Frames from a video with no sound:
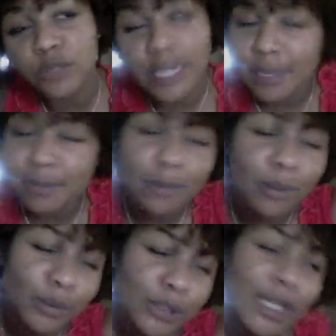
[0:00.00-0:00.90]
Checking me,
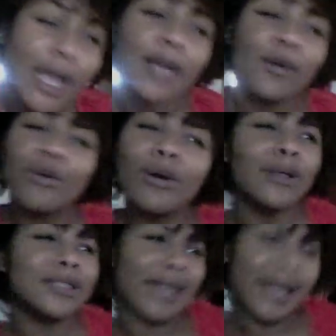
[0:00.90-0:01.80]
boo. Check who
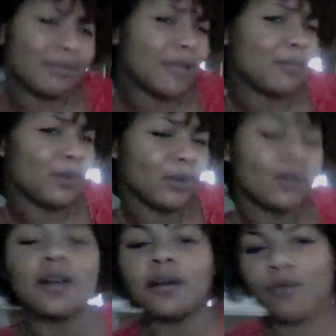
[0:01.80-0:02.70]
gonna check me,
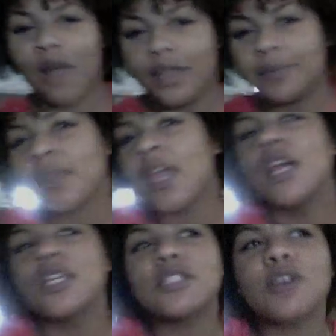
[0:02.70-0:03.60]
boo. Right.
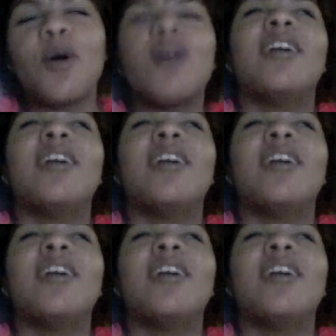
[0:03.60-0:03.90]
So